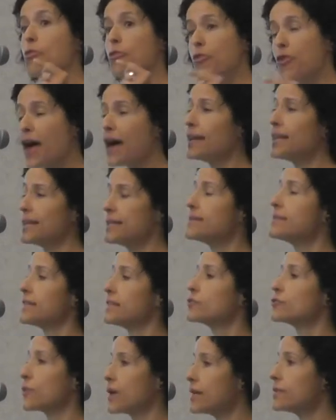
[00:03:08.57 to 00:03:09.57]
that is
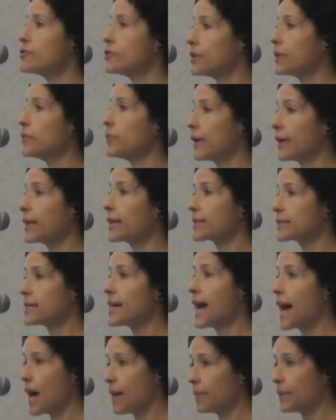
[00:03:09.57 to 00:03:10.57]
a tragedy waiting to
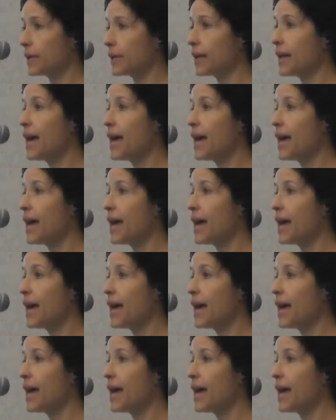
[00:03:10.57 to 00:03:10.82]
happen.